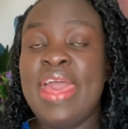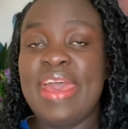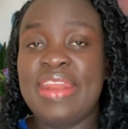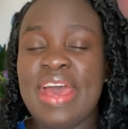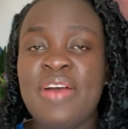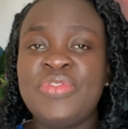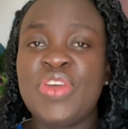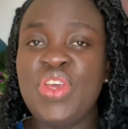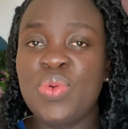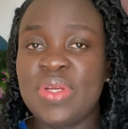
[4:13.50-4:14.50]
And after
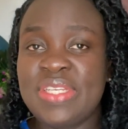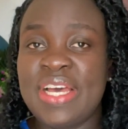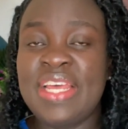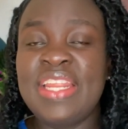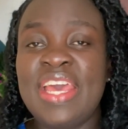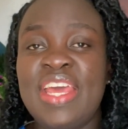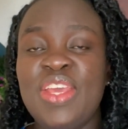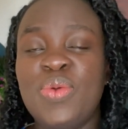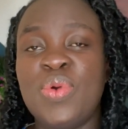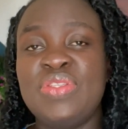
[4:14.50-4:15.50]
you are done and
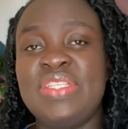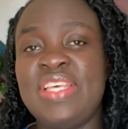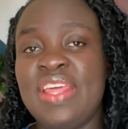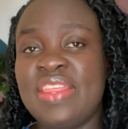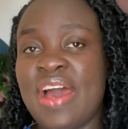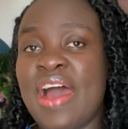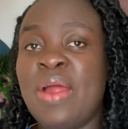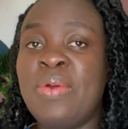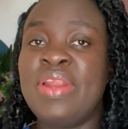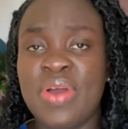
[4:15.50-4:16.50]
you want to take the
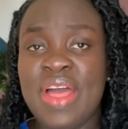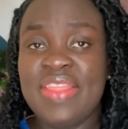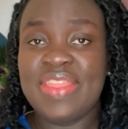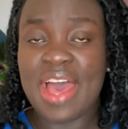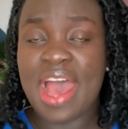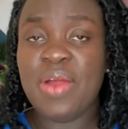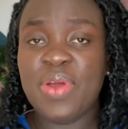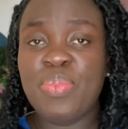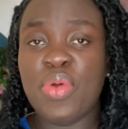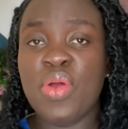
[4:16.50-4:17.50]

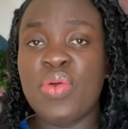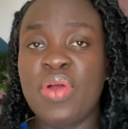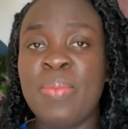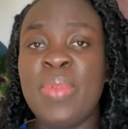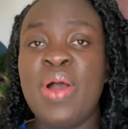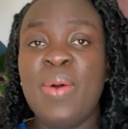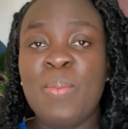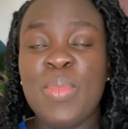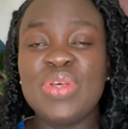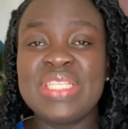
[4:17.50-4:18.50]
RN program
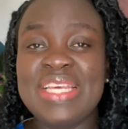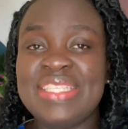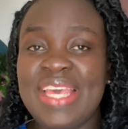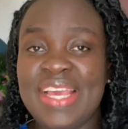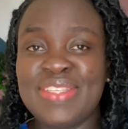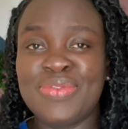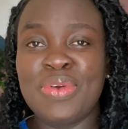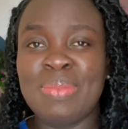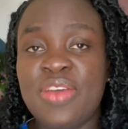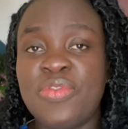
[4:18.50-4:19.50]
mostly takes
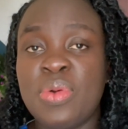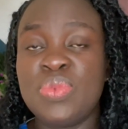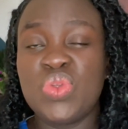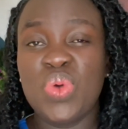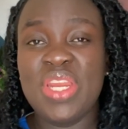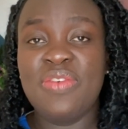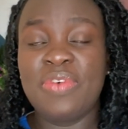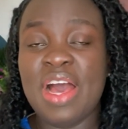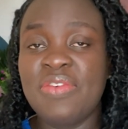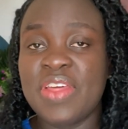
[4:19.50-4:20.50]
from
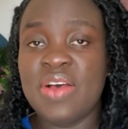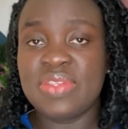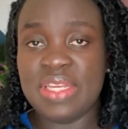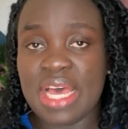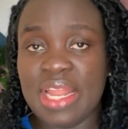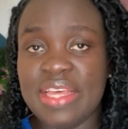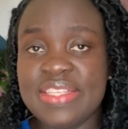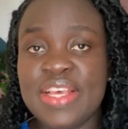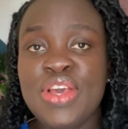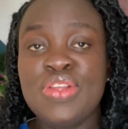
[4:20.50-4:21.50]

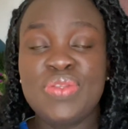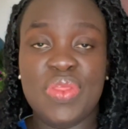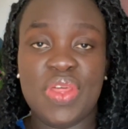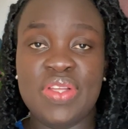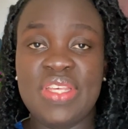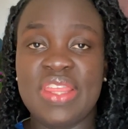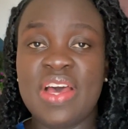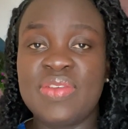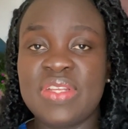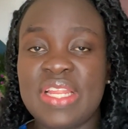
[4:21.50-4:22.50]
$25,000 to
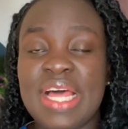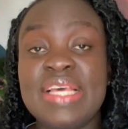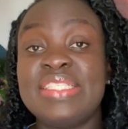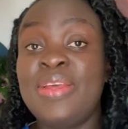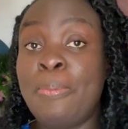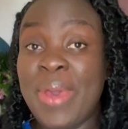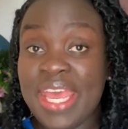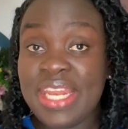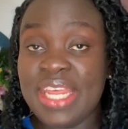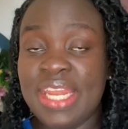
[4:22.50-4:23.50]
$30,000,
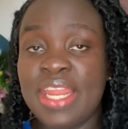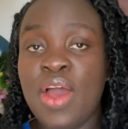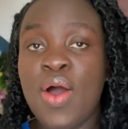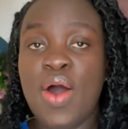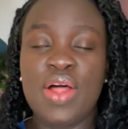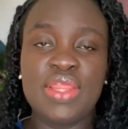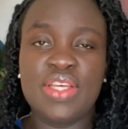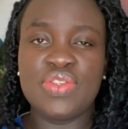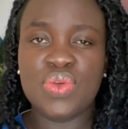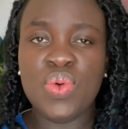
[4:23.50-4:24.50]
depending on
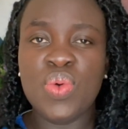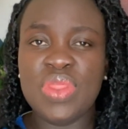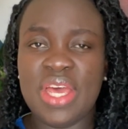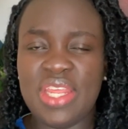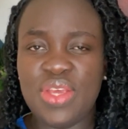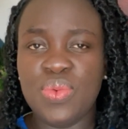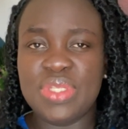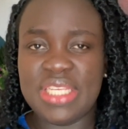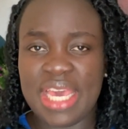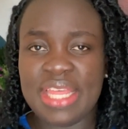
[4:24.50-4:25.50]
the school that you
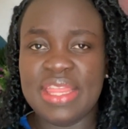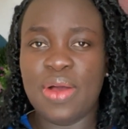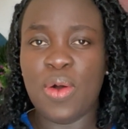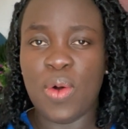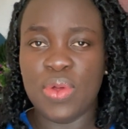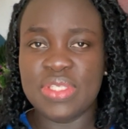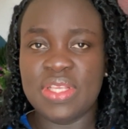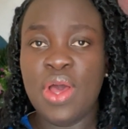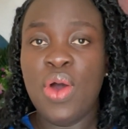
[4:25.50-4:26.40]
would take the course